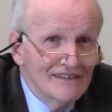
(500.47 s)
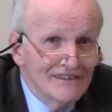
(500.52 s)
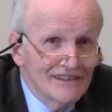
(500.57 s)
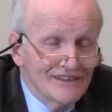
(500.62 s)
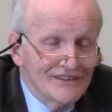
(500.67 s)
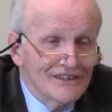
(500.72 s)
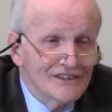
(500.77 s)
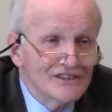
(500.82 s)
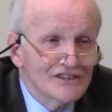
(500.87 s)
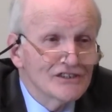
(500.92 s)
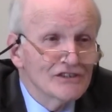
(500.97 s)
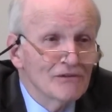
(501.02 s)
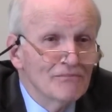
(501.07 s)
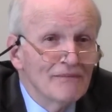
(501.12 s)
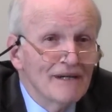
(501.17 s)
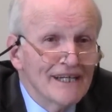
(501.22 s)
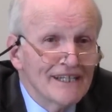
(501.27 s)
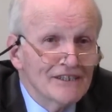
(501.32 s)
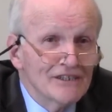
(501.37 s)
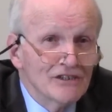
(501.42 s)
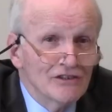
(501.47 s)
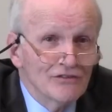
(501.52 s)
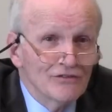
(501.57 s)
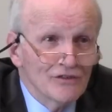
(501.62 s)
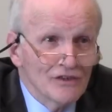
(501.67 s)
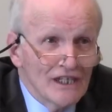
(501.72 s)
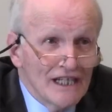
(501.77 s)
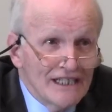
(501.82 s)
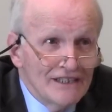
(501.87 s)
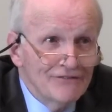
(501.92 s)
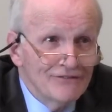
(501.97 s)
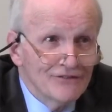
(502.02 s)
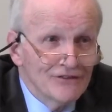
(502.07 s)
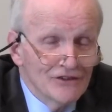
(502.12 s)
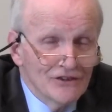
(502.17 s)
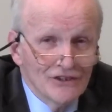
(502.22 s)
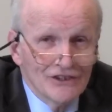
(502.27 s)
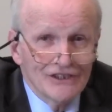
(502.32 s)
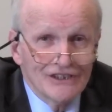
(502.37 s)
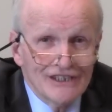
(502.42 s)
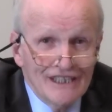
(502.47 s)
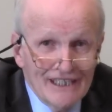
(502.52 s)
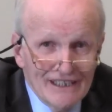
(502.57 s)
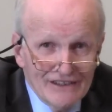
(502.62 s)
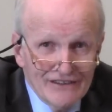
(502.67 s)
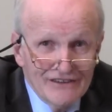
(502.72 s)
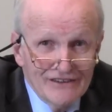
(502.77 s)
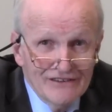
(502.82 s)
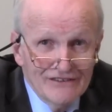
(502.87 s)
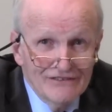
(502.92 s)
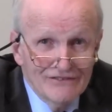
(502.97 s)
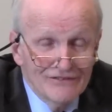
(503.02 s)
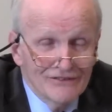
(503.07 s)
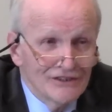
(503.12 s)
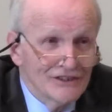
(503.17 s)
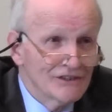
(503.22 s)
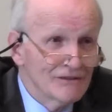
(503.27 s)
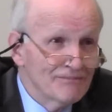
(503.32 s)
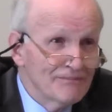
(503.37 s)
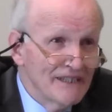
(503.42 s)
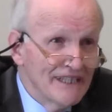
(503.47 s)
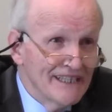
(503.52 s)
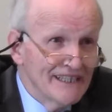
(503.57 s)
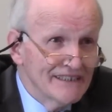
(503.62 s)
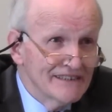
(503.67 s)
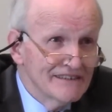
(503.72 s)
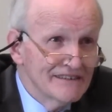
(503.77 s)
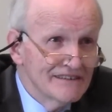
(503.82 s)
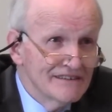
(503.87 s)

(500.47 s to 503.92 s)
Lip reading: that this is a matter of life or death for Japan